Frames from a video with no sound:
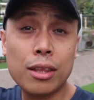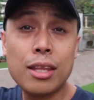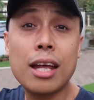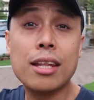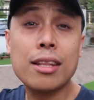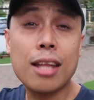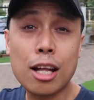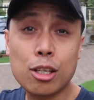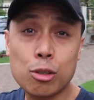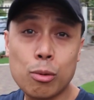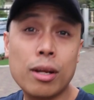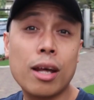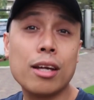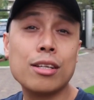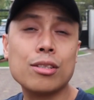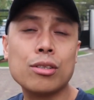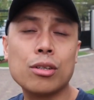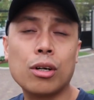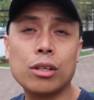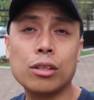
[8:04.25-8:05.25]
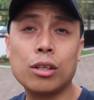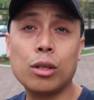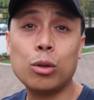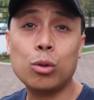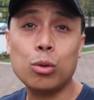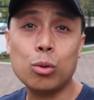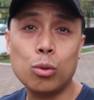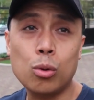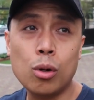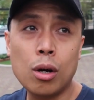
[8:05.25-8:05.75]
then that's when I
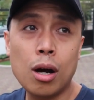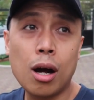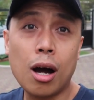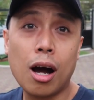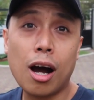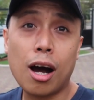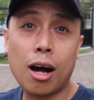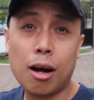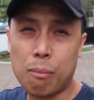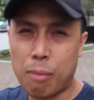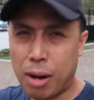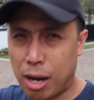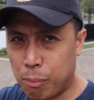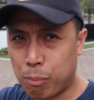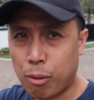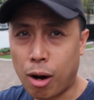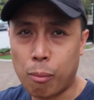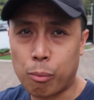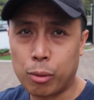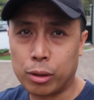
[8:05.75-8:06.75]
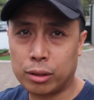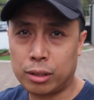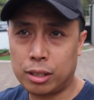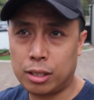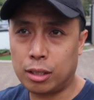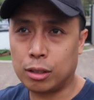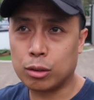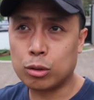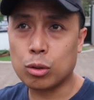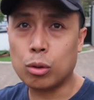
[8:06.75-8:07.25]
started to buy property.